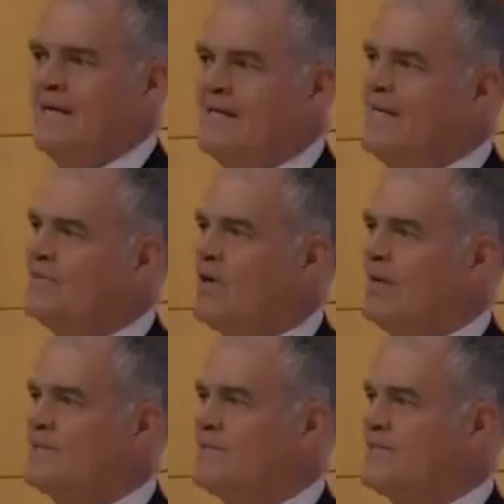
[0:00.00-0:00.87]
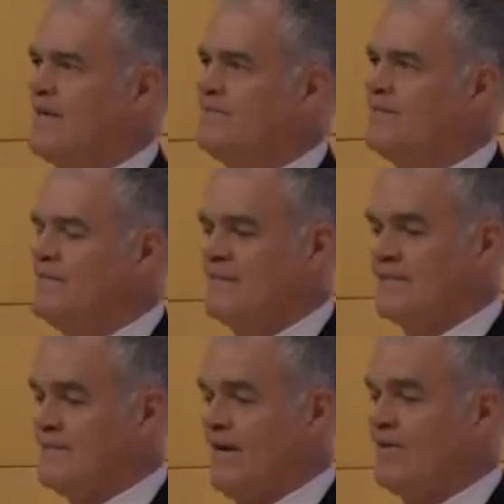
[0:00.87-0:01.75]
and he adopted safety and
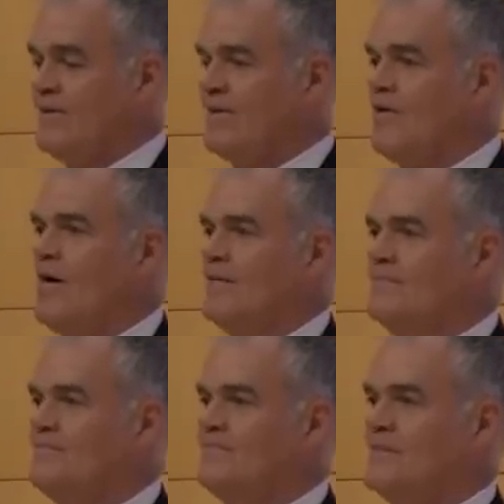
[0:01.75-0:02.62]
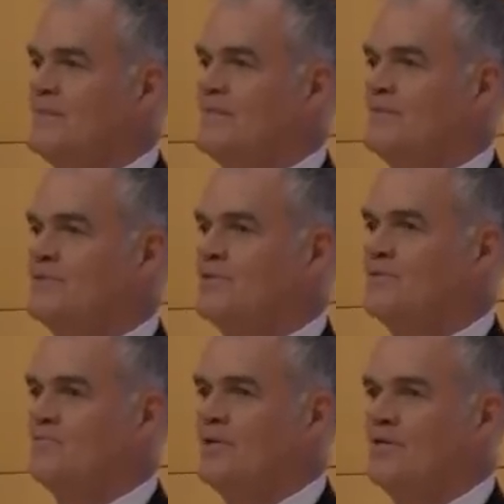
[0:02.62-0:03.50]
has carried it on, which
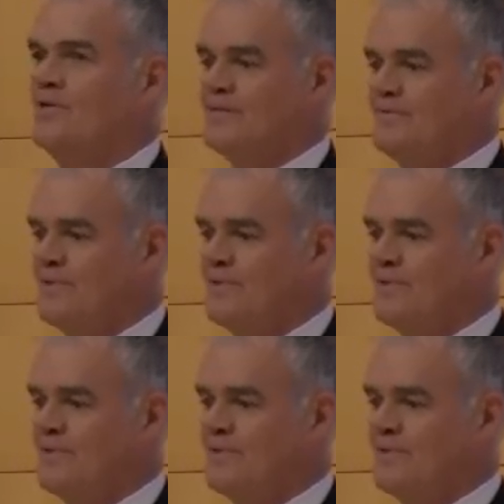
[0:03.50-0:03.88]
is pretty good.